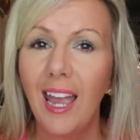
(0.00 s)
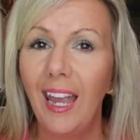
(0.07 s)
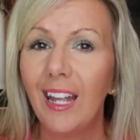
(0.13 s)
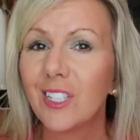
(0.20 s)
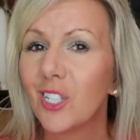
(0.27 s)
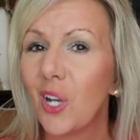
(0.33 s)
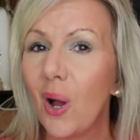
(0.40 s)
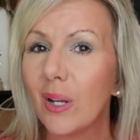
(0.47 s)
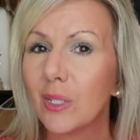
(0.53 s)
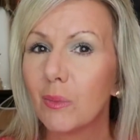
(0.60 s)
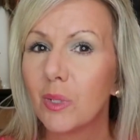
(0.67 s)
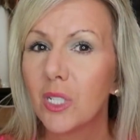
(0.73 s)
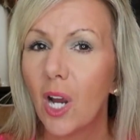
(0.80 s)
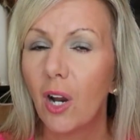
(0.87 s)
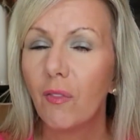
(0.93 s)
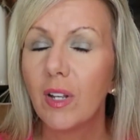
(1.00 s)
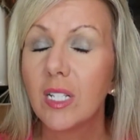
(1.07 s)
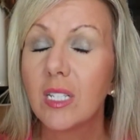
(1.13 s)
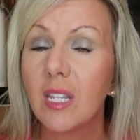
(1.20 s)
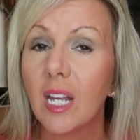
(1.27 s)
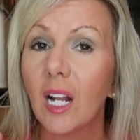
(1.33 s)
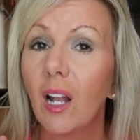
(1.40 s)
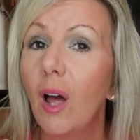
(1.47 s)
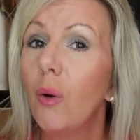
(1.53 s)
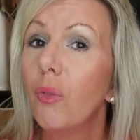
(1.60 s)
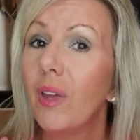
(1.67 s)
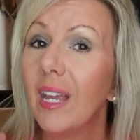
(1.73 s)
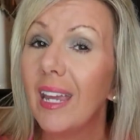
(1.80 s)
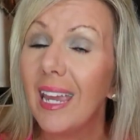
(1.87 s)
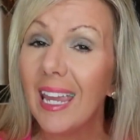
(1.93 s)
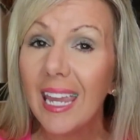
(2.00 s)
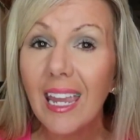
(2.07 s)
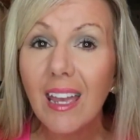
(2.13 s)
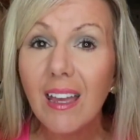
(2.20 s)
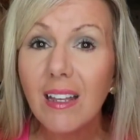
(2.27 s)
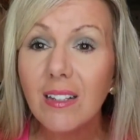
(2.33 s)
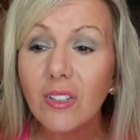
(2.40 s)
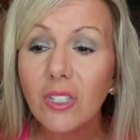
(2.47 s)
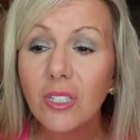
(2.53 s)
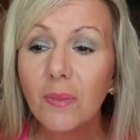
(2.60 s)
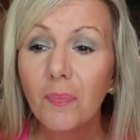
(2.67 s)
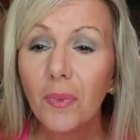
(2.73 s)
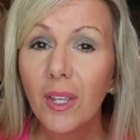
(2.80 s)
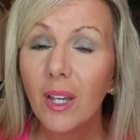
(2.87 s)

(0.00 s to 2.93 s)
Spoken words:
It's an awesome service. The clothing is